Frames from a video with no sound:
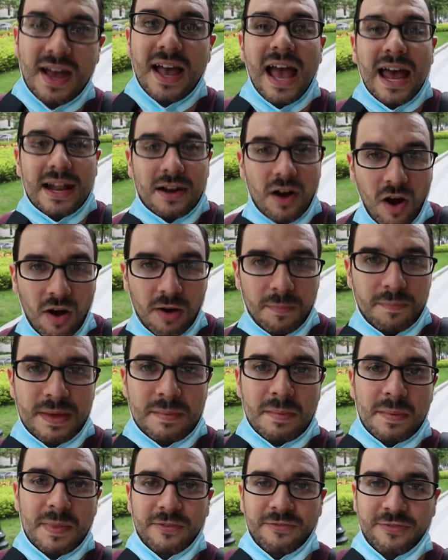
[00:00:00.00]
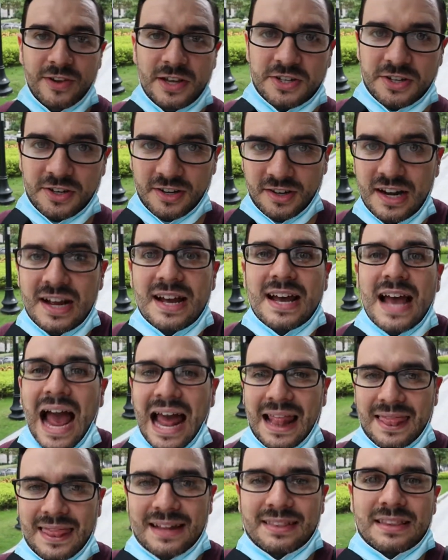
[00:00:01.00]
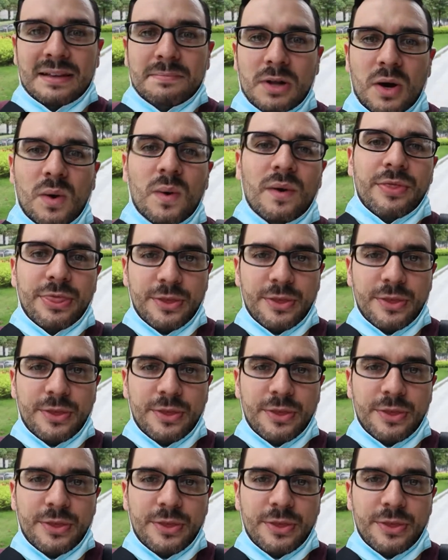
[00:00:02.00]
and harp them on the feature and let them know of